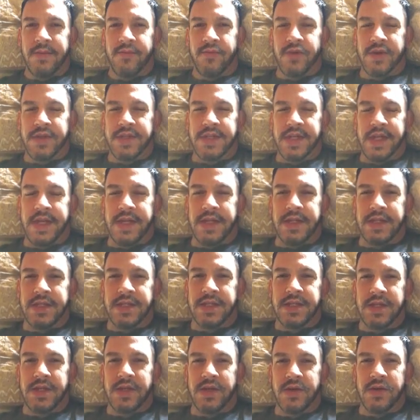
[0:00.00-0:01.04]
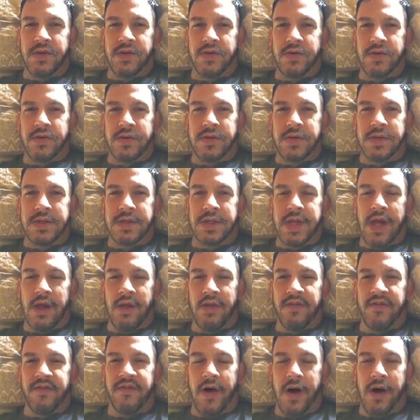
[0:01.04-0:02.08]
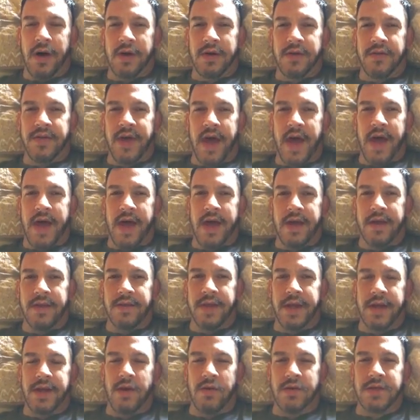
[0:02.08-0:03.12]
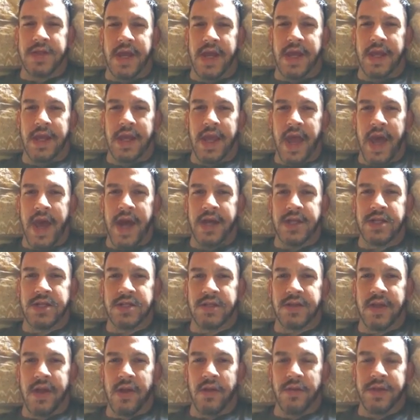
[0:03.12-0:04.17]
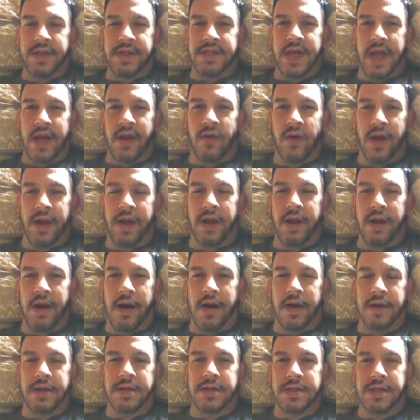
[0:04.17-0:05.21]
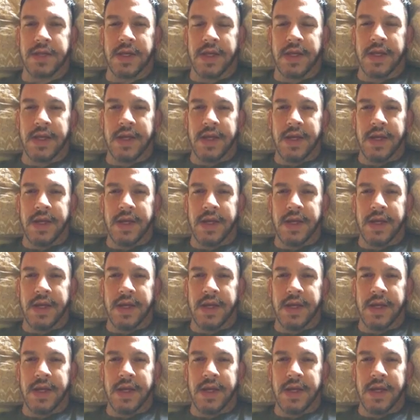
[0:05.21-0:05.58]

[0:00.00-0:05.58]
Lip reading: proceeds to tell Fung that they don't take cash, they only take credit cards,